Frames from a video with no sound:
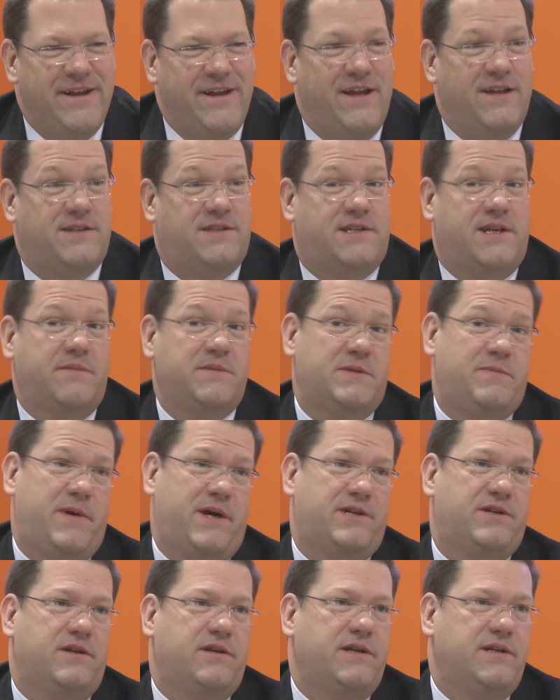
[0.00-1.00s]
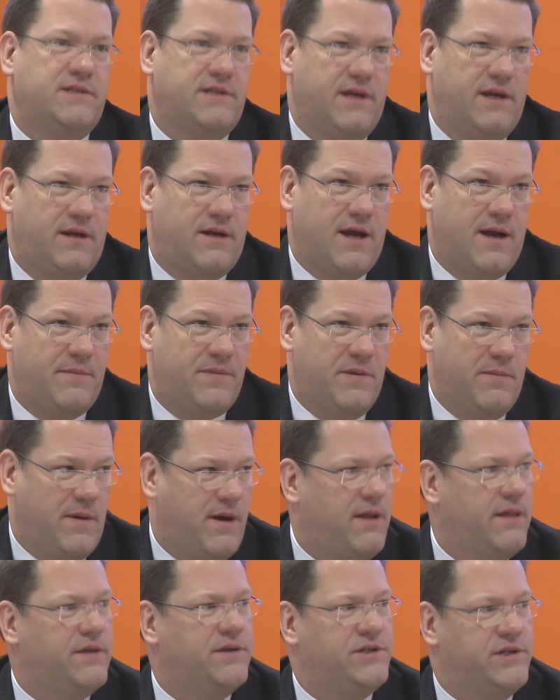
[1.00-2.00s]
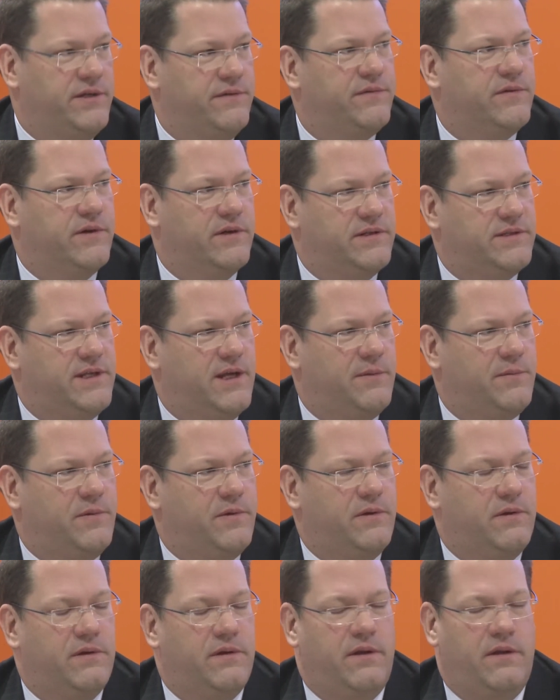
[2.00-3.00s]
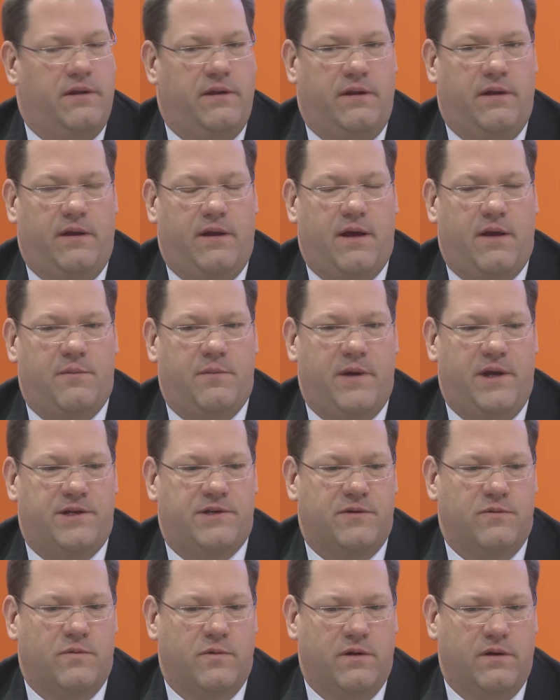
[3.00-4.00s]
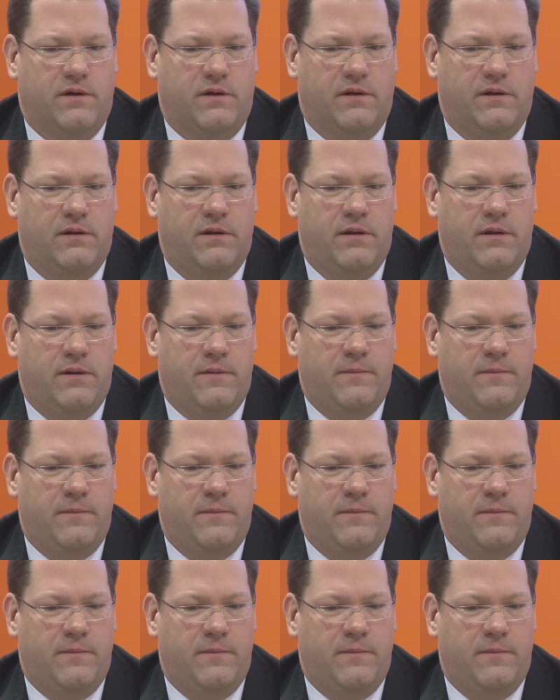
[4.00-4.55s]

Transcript: In some specialties like ophthalmology, for example, in the outpatient world,